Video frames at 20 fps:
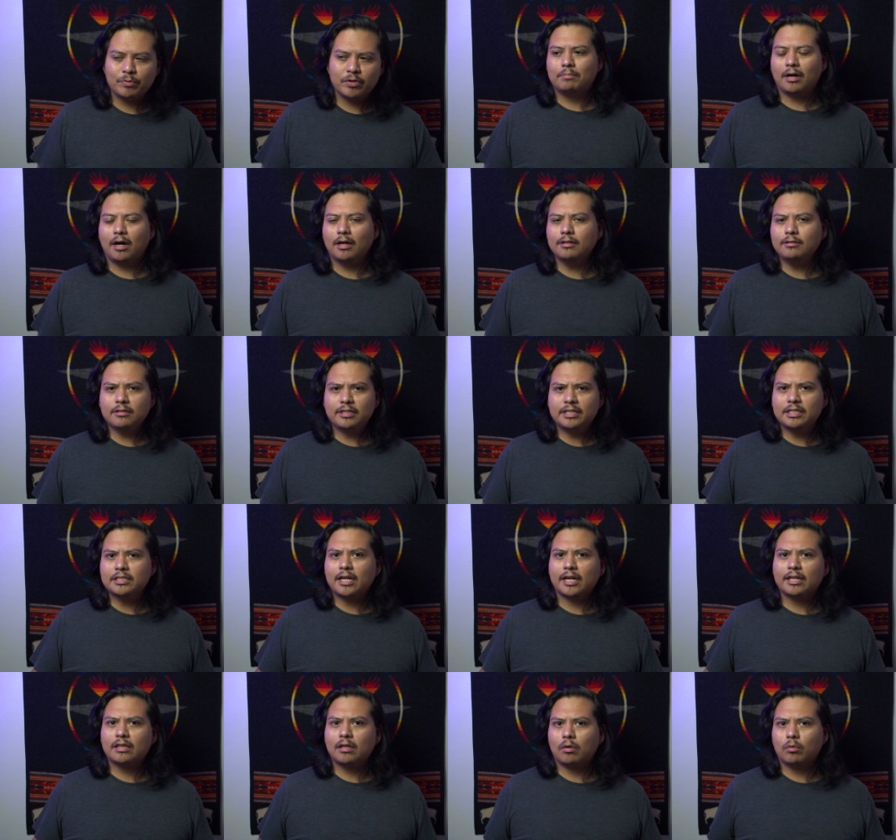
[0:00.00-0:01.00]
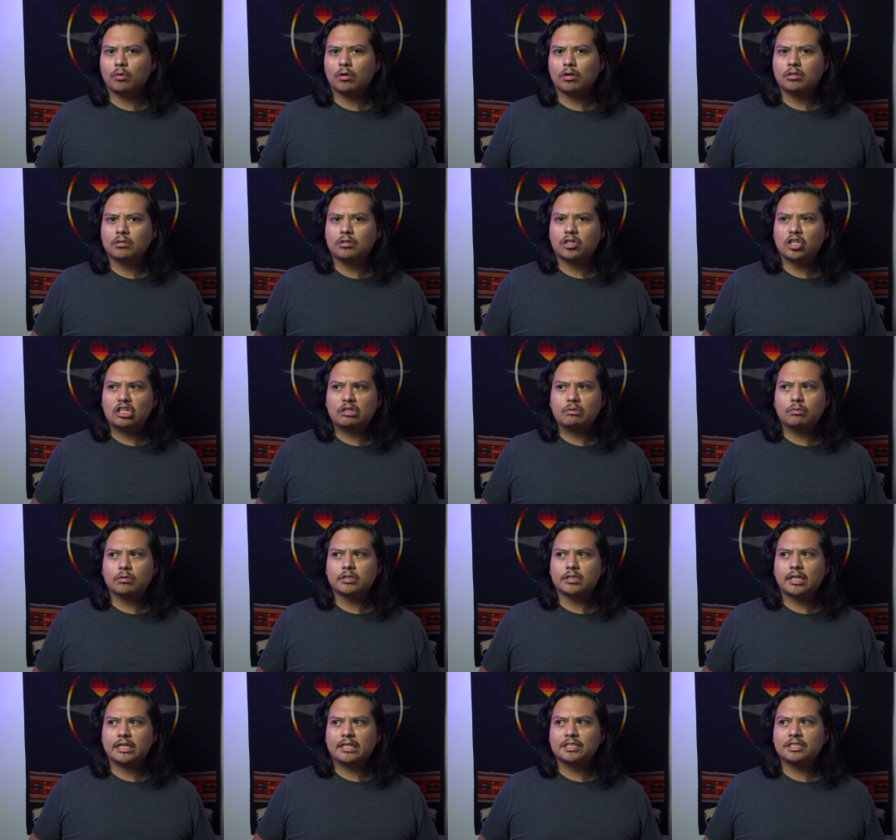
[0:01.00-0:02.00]
But other things that I thought were good
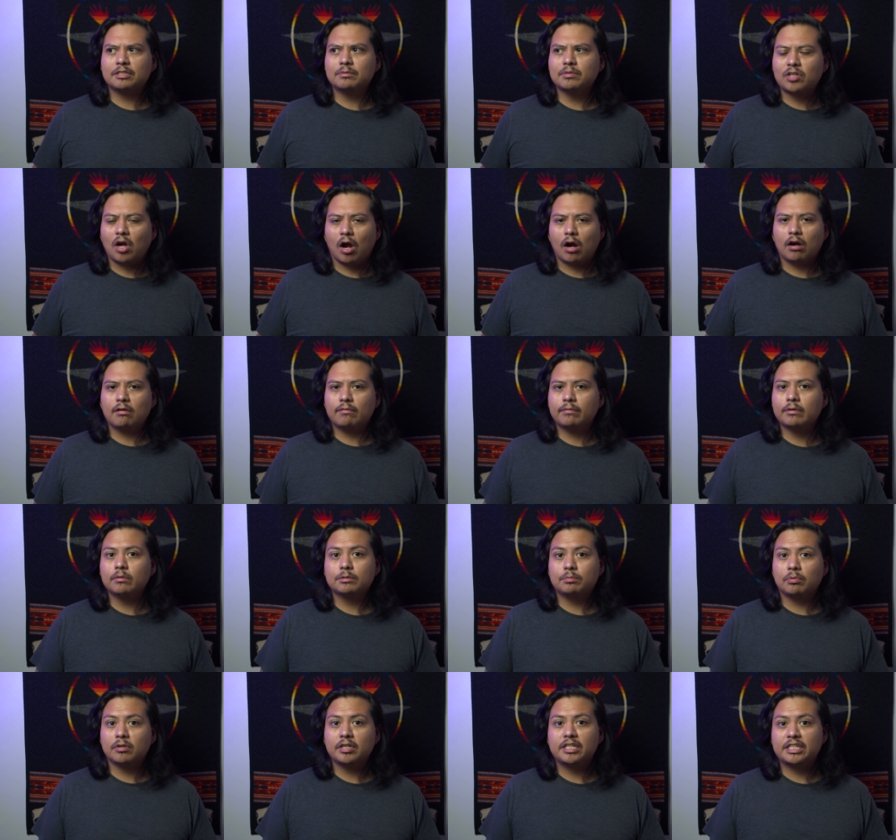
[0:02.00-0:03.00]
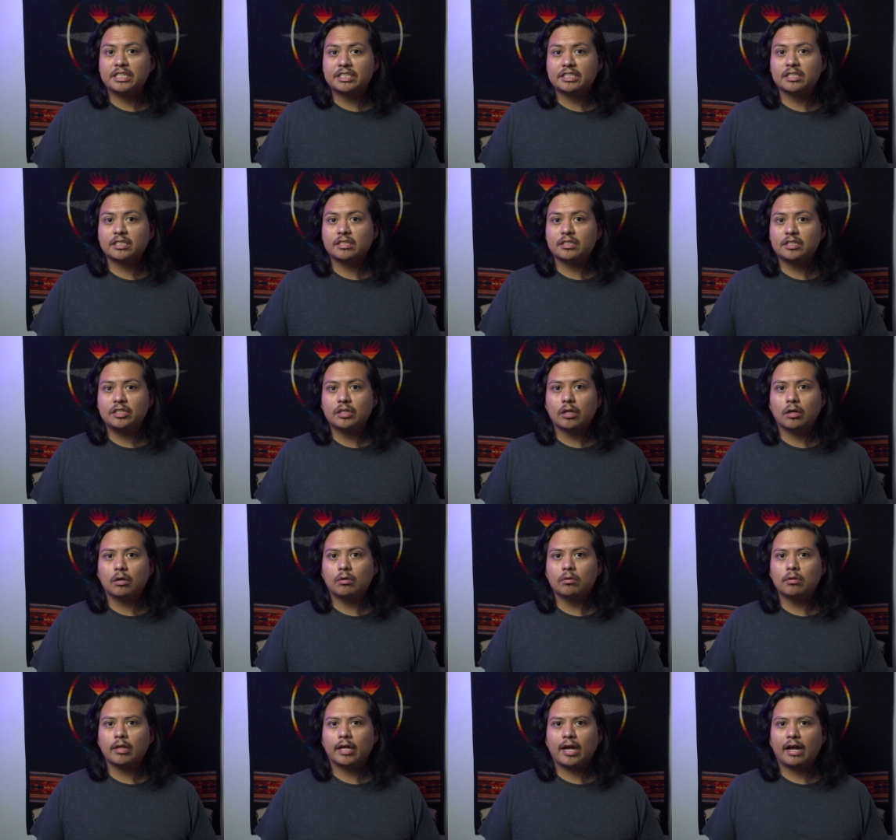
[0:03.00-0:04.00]
was, like, the cinematography was pretty decent, you
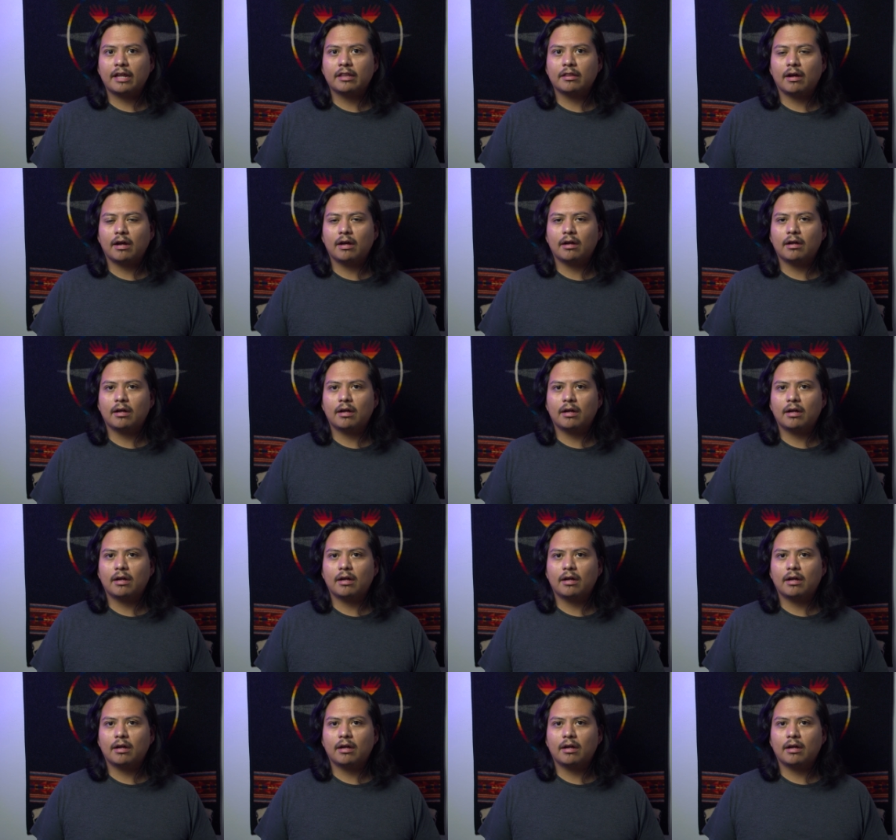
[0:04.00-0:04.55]
know? Like, I thought